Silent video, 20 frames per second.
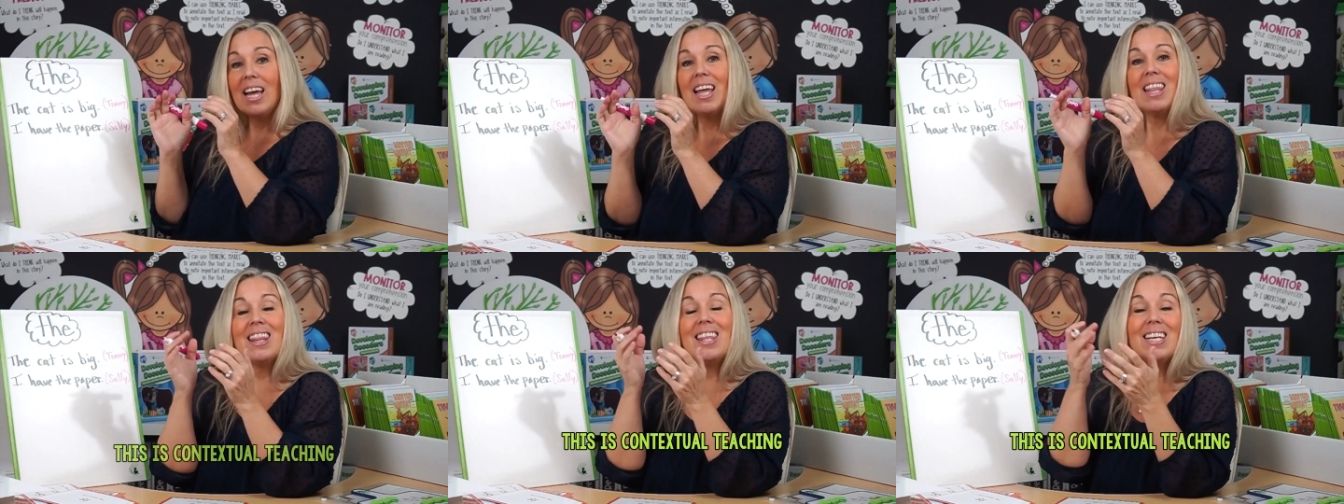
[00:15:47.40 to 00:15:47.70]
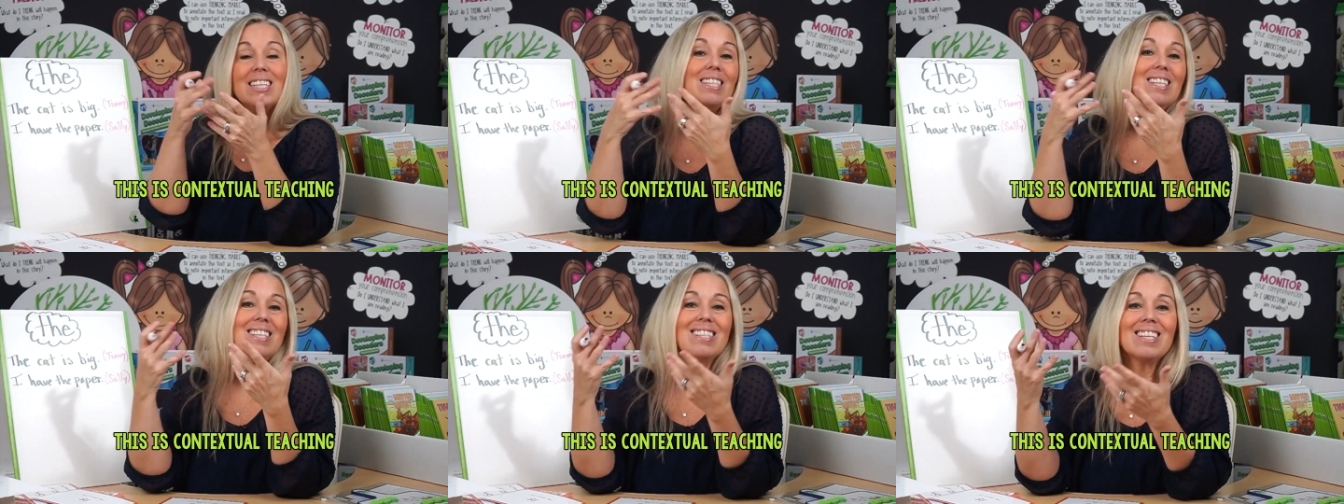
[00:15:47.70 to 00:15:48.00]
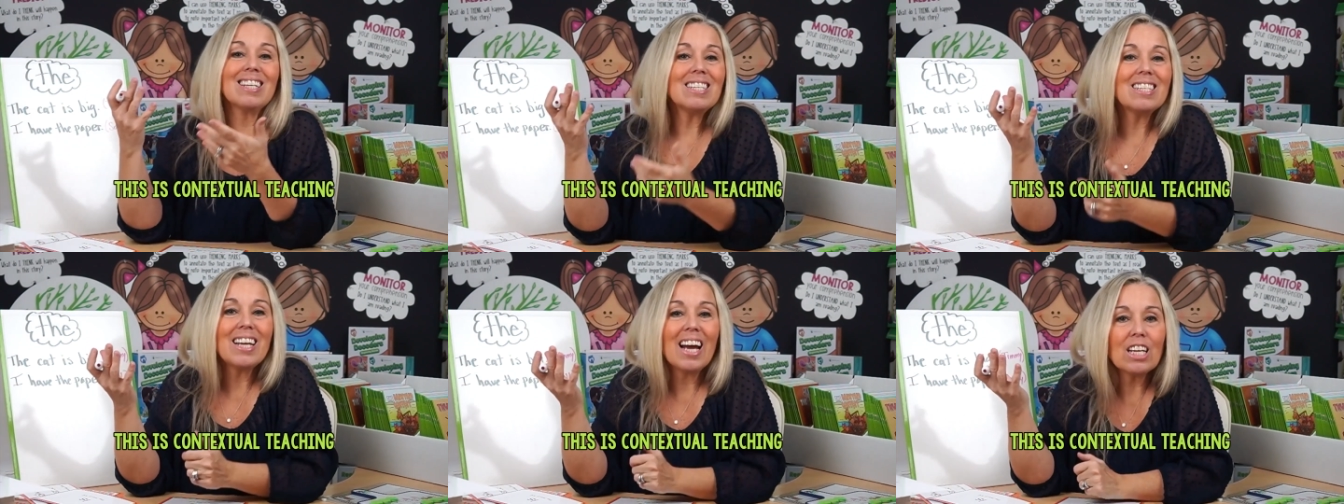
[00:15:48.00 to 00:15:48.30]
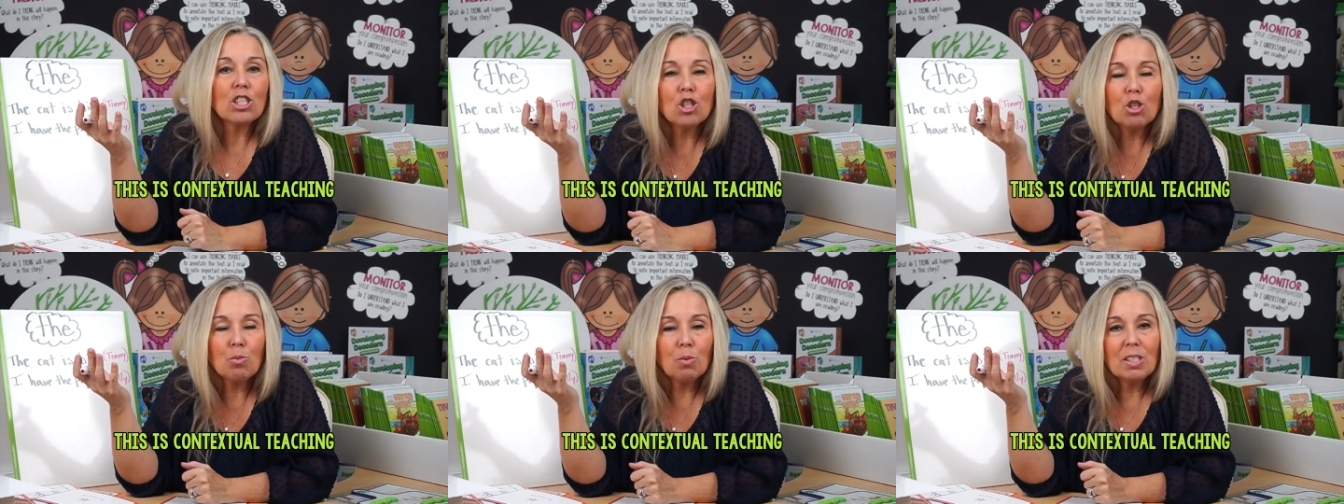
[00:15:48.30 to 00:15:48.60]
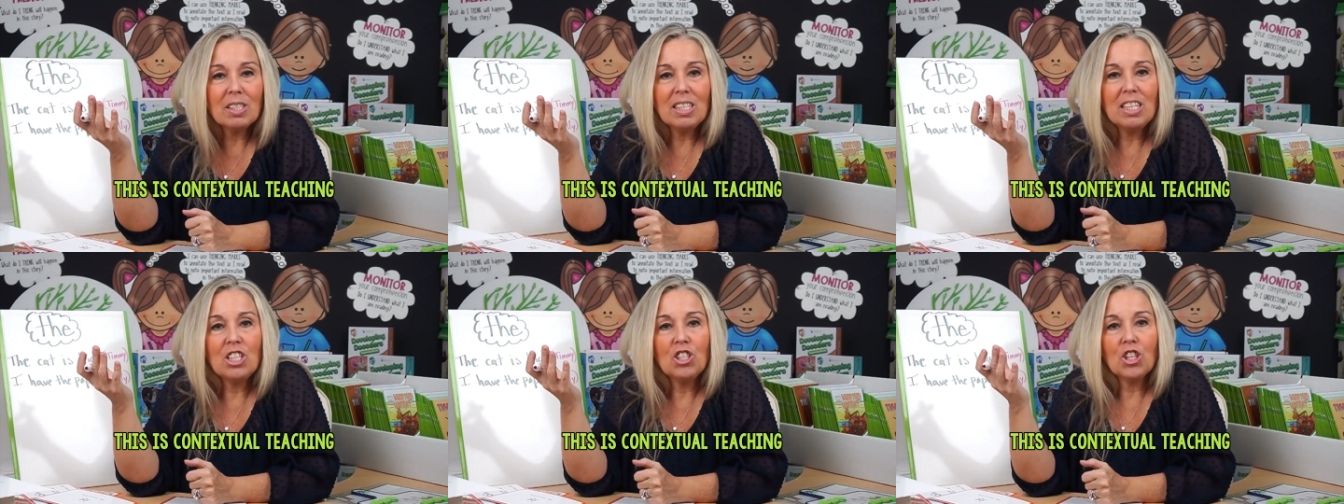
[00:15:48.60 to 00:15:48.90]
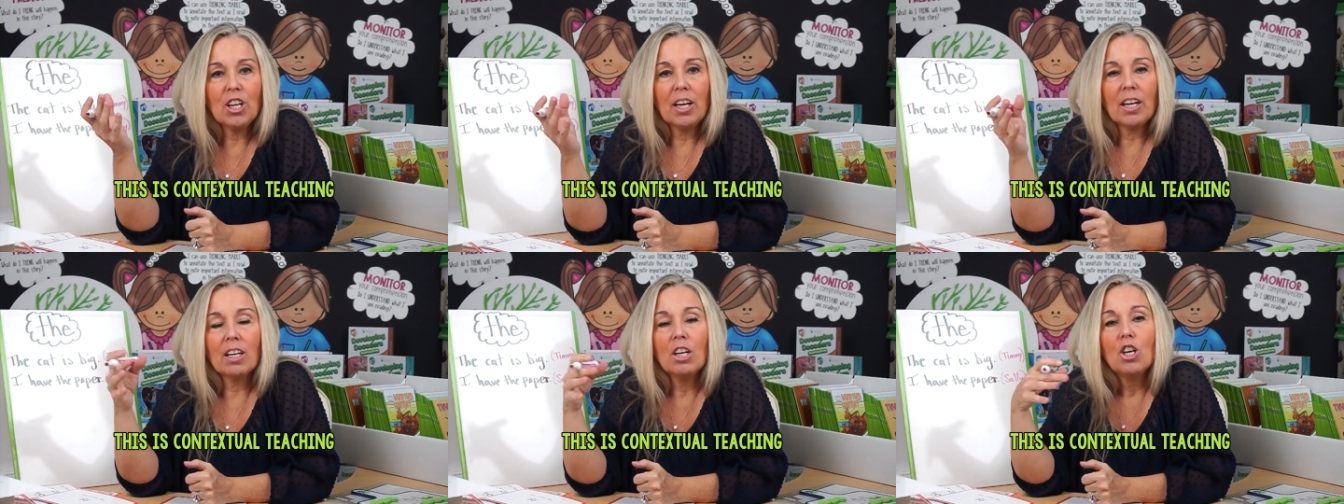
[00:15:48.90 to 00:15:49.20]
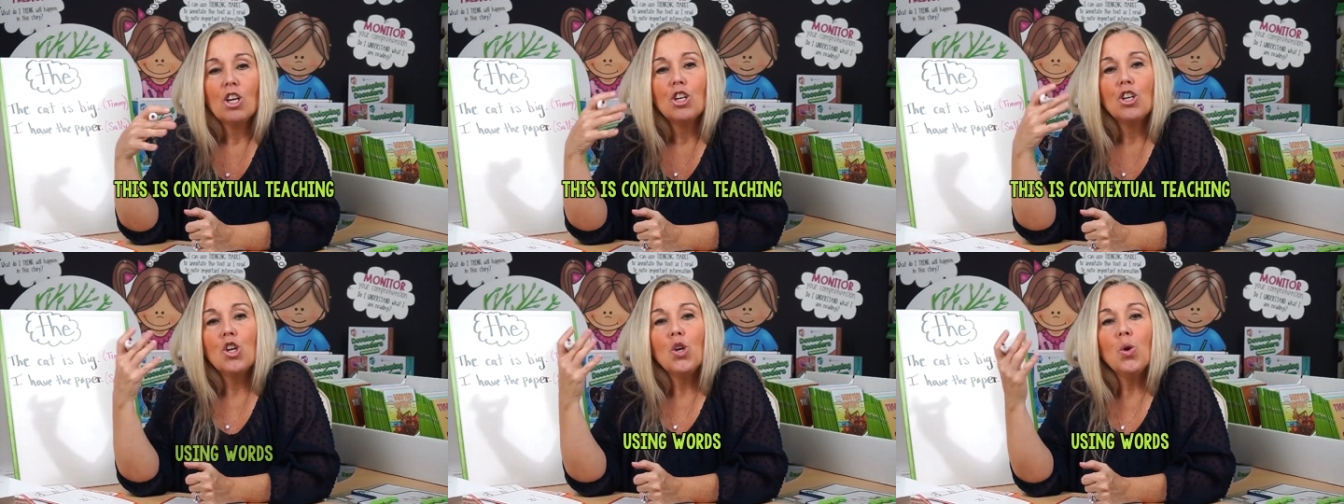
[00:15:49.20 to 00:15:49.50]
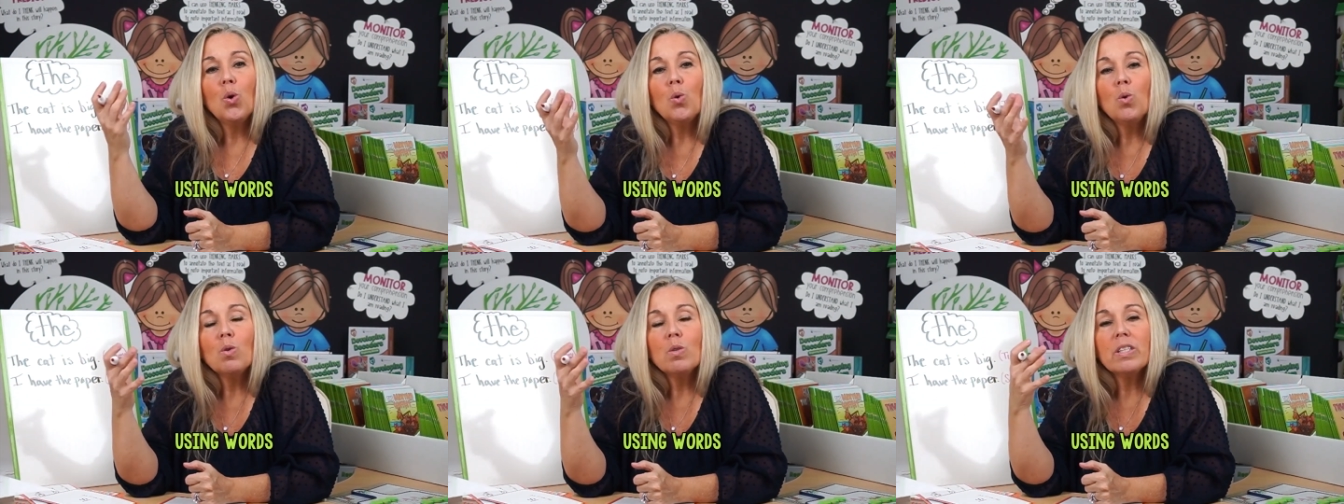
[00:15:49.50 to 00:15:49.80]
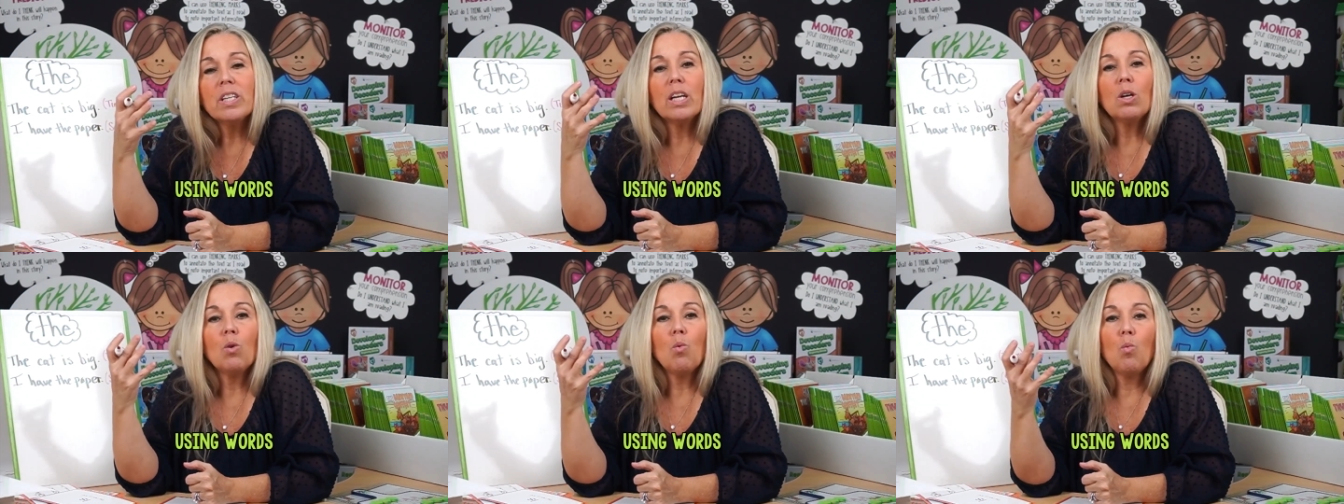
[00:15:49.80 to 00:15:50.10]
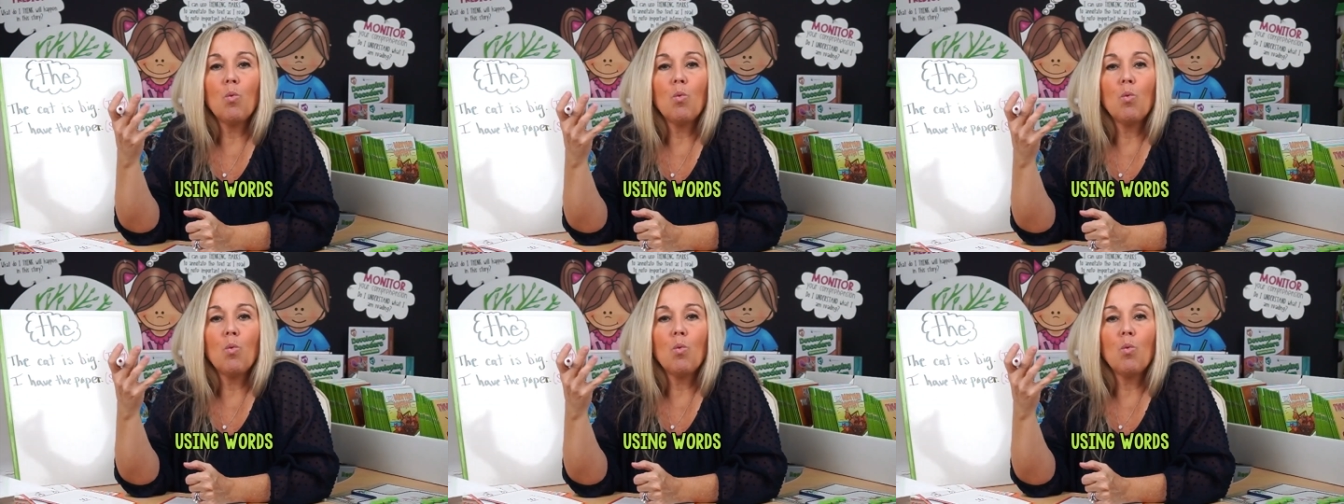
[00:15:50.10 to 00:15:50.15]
This is contextual teaching, using